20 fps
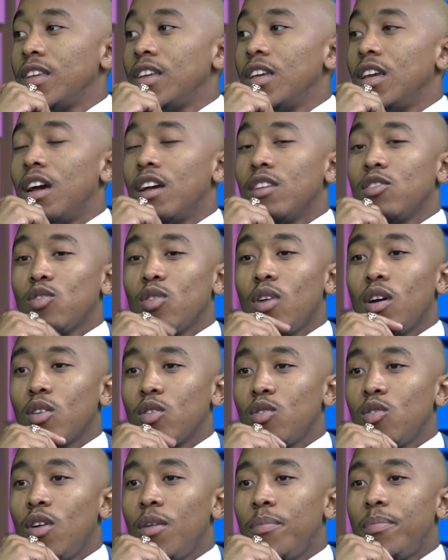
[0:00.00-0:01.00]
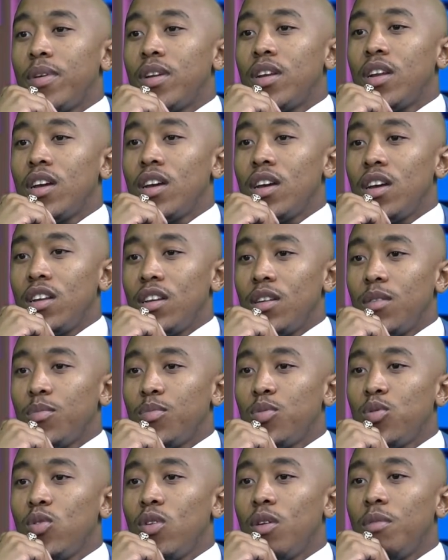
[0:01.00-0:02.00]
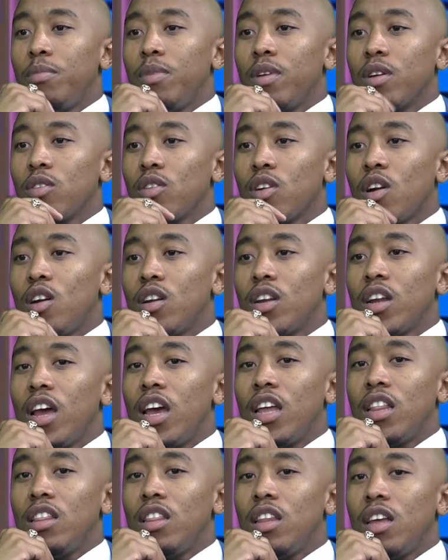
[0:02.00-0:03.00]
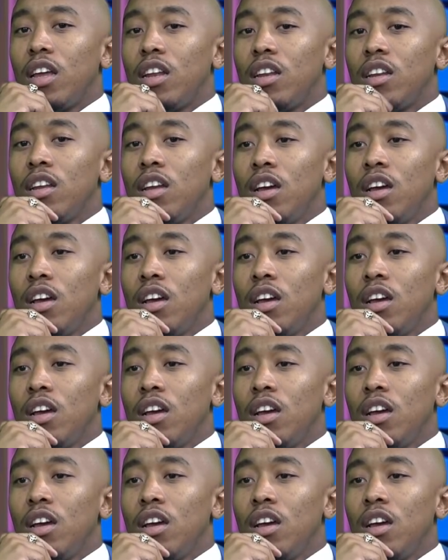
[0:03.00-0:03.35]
Yeah, so I grew up in a poor background, and then